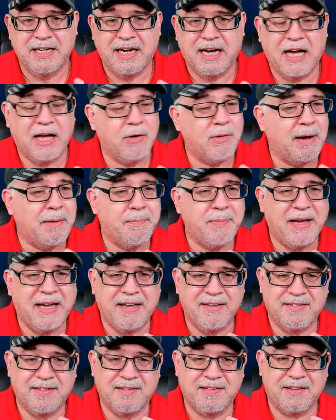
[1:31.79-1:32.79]
How do I
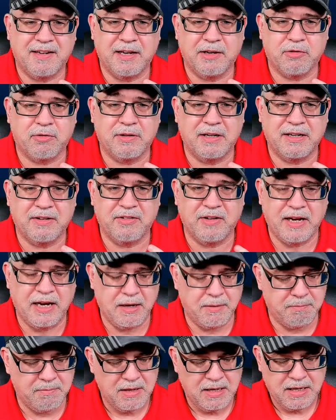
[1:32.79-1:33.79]
pass this electrical
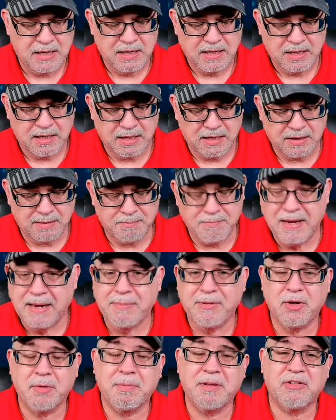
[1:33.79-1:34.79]
exam? Uh,
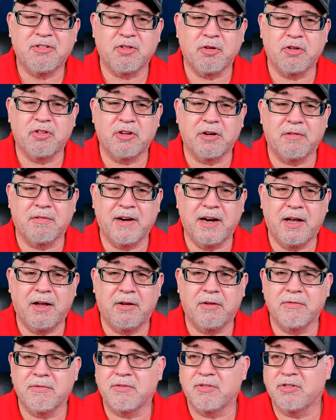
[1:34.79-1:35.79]
maybe you've been searching
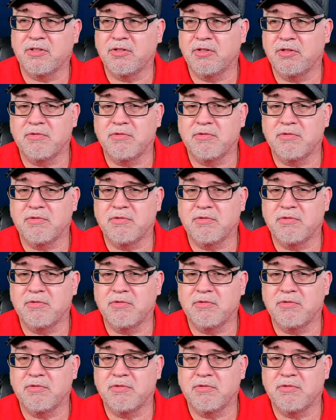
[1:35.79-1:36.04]
around.